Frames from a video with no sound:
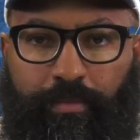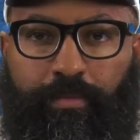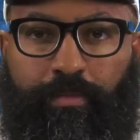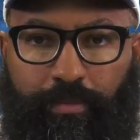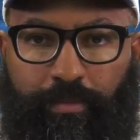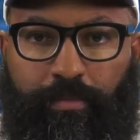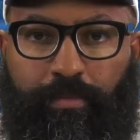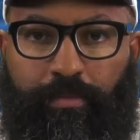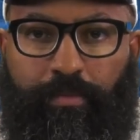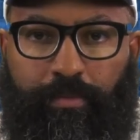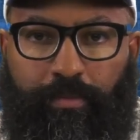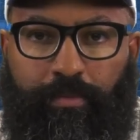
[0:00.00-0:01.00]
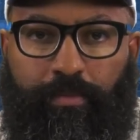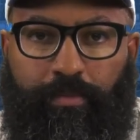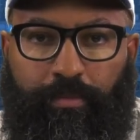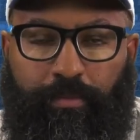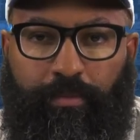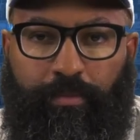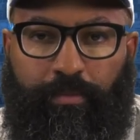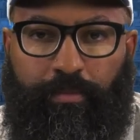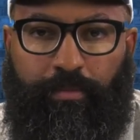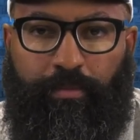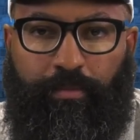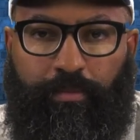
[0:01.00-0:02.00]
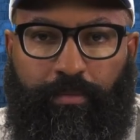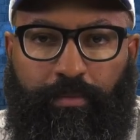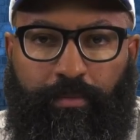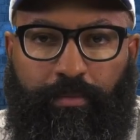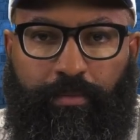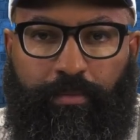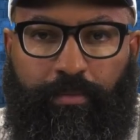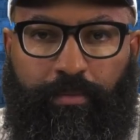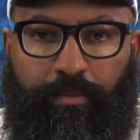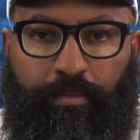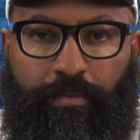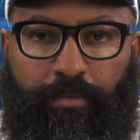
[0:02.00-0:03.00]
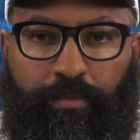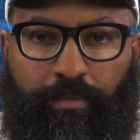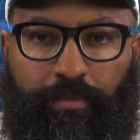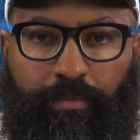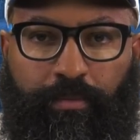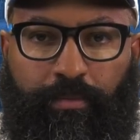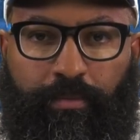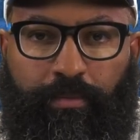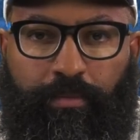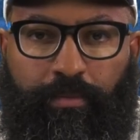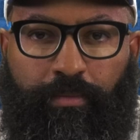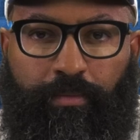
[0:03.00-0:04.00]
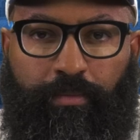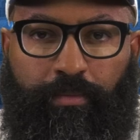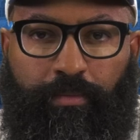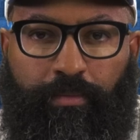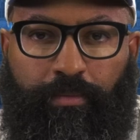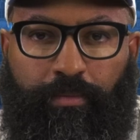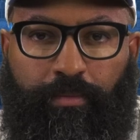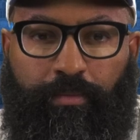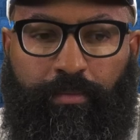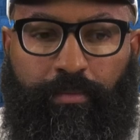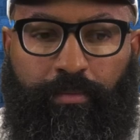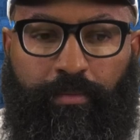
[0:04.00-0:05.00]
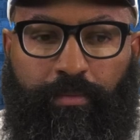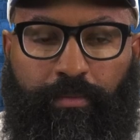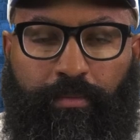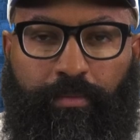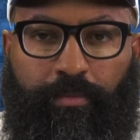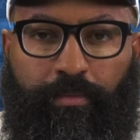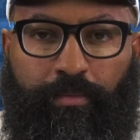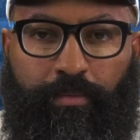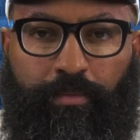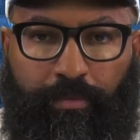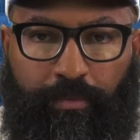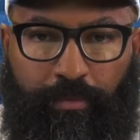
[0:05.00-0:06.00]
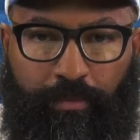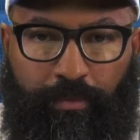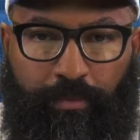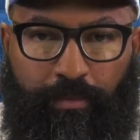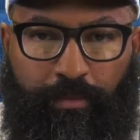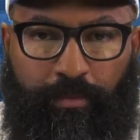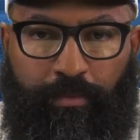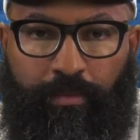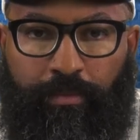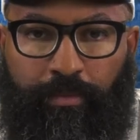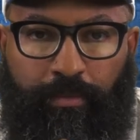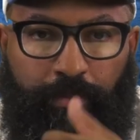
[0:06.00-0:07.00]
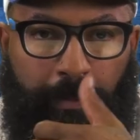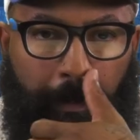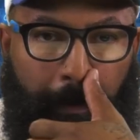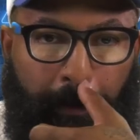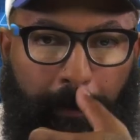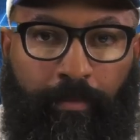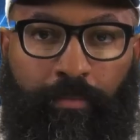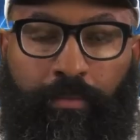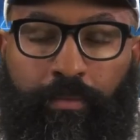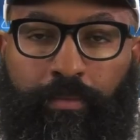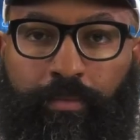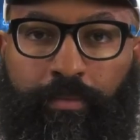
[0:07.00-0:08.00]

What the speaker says: No words are spoken by the person on screen.